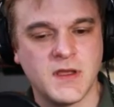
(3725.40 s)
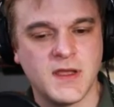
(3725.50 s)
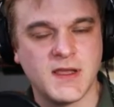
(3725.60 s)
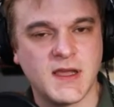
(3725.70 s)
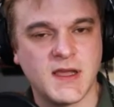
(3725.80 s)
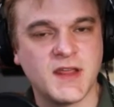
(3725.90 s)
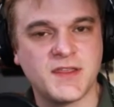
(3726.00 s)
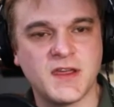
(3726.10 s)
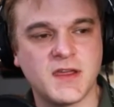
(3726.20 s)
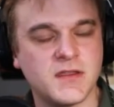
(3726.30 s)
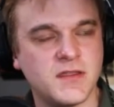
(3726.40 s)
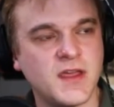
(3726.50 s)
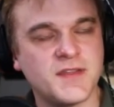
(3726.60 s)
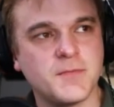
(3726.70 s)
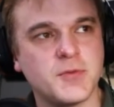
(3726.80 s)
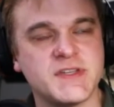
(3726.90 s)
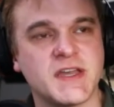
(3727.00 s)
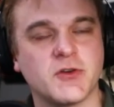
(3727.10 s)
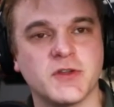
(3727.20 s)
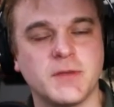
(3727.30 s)
yeah nothing nothing
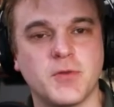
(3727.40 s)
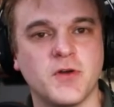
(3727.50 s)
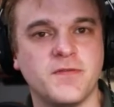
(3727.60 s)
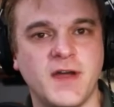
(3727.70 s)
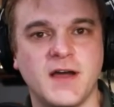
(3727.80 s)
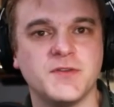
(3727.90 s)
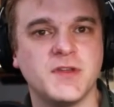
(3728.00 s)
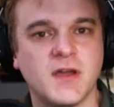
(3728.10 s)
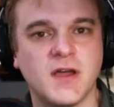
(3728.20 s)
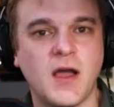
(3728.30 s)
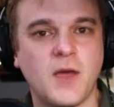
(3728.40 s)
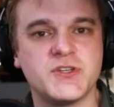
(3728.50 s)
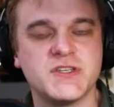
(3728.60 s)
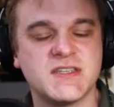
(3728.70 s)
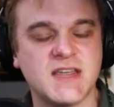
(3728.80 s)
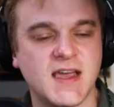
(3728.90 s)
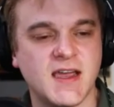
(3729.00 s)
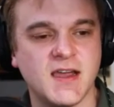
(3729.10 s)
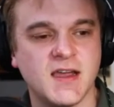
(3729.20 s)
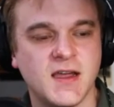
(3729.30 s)
particularly profound i would just
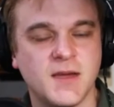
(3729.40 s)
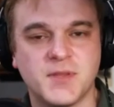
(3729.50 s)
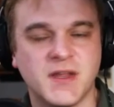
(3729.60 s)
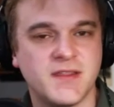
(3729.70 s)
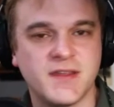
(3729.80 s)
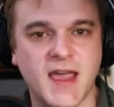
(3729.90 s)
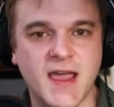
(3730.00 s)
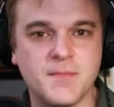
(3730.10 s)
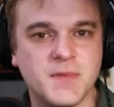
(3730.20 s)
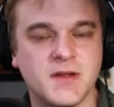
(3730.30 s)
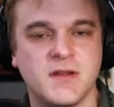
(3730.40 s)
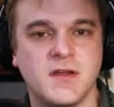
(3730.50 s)
say play the game